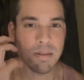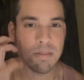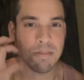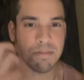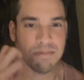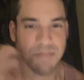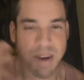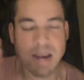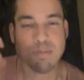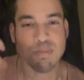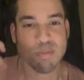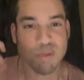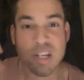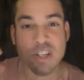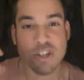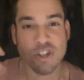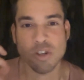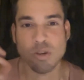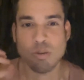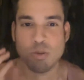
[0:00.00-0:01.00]

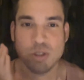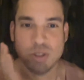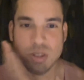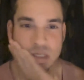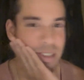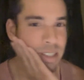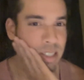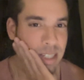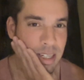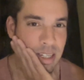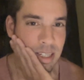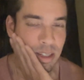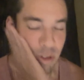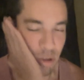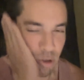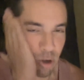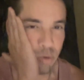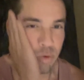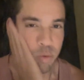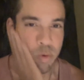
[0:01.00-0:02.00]
vibration almost. You could see it
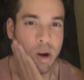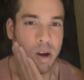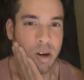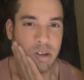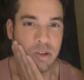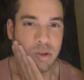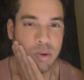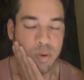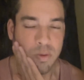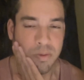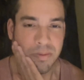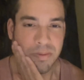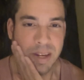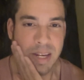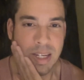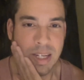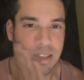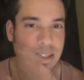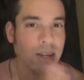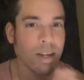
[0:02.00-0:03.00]
go throughout his whole
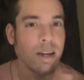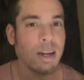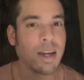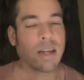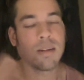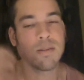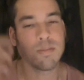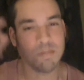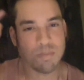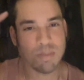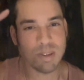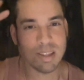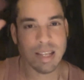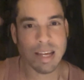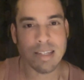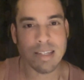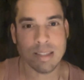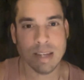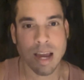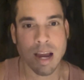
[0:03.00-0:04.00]
face and
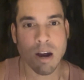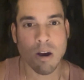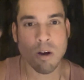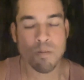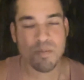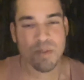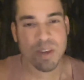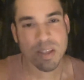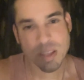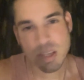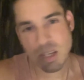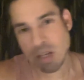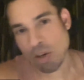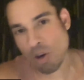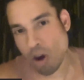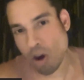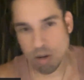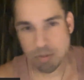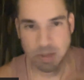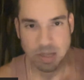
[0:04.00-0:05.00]
lights out. Then he
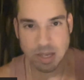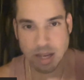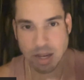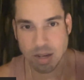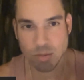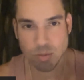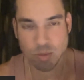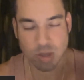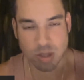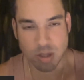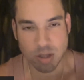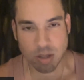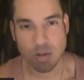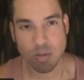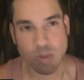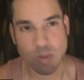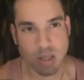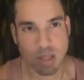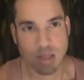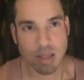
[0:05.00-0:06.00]
caught him again with
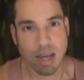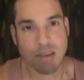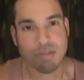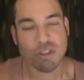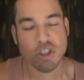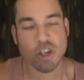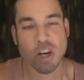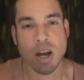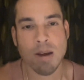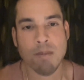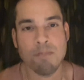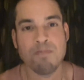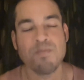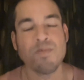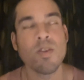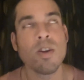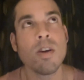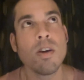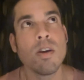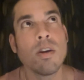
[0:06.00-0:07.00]
a left shot,
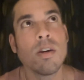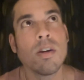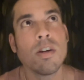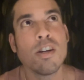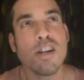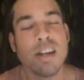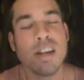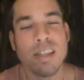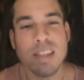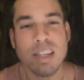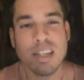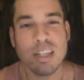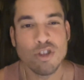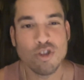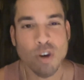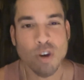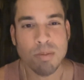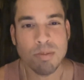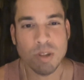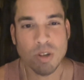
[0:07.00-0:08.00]
and then he
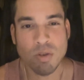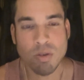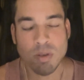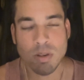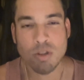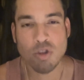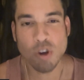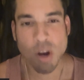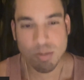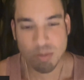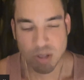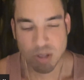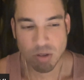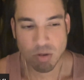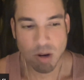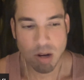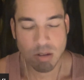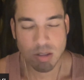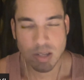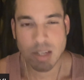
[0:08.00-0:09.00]
dropped to the
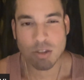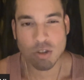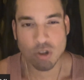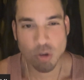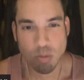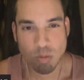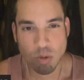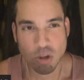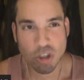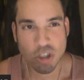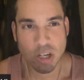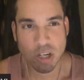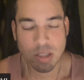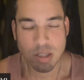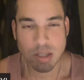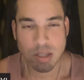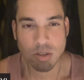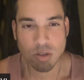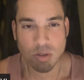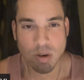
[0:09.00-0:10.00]
ground, got two more shots
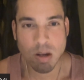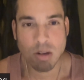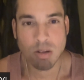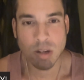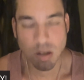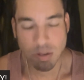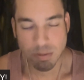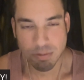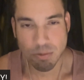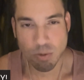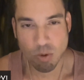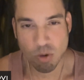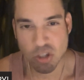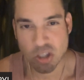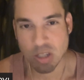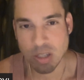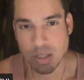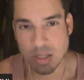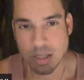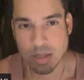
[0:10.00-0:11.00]
on the ground,
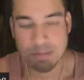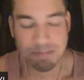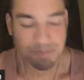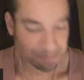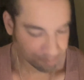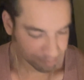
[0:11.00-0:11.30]
unfortunately,